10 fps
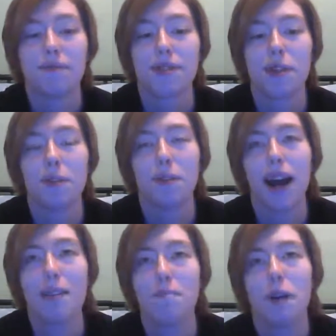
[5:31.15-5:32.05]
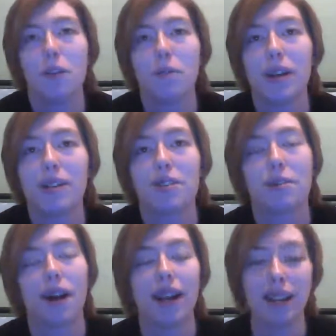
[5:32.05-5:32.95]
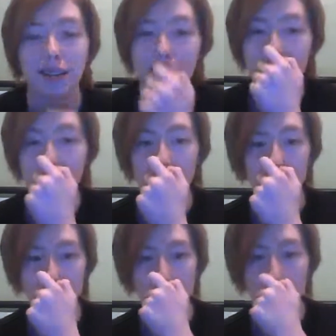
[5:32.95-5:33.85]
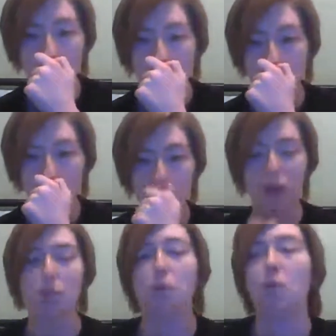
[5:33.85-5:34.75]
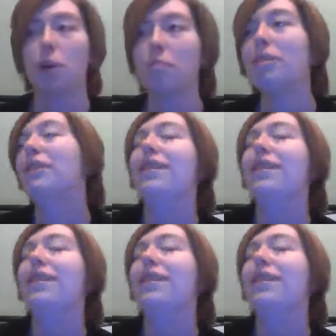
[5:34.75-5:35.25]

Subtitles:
So I'm always trying to be warm.